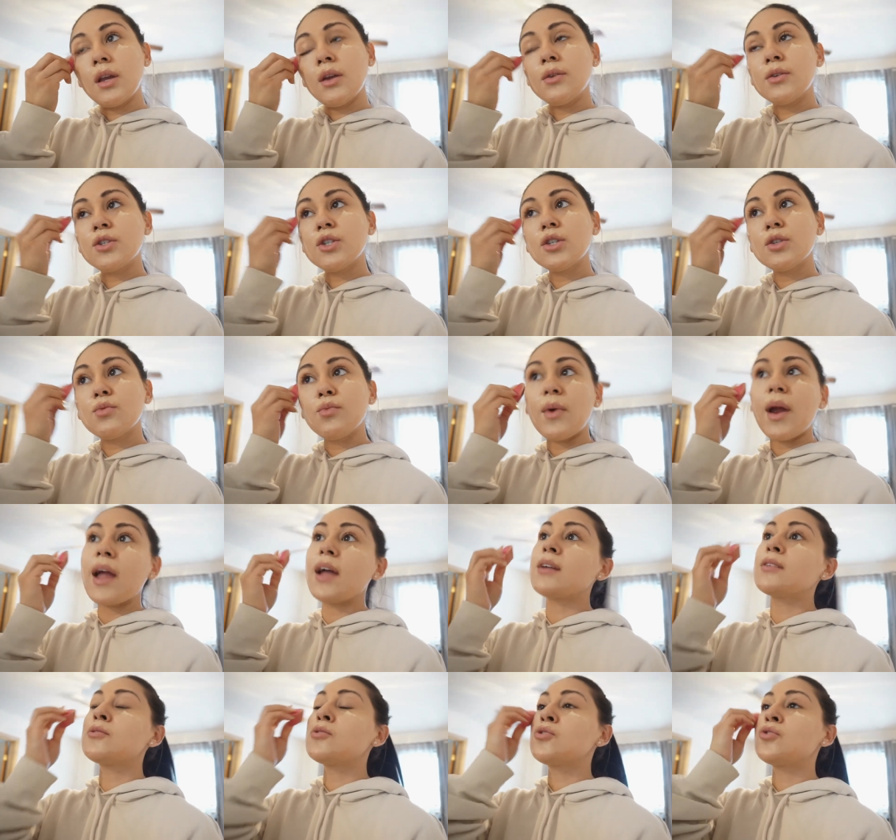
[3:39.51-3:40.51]
it just
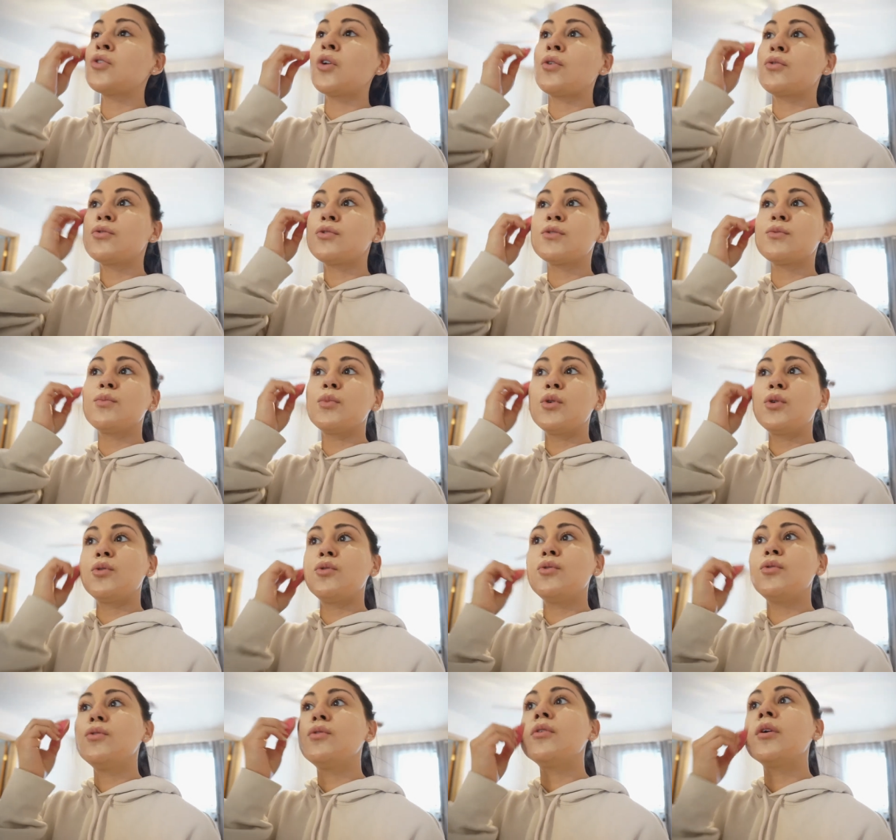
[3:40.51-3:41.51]
ran so
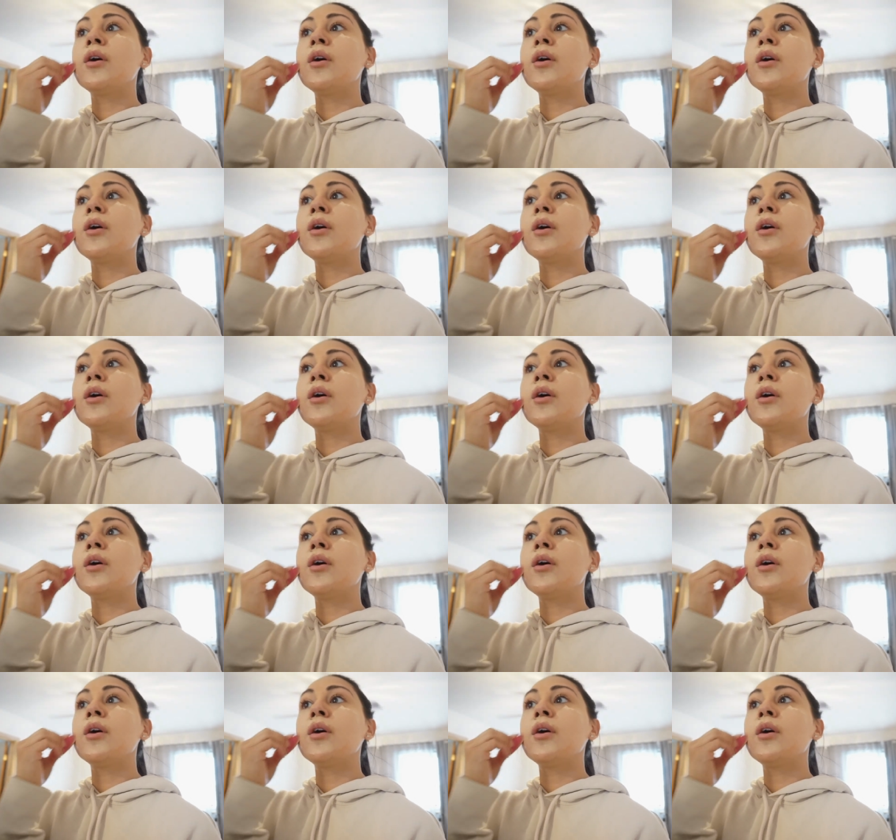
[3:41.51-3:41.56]
smooth.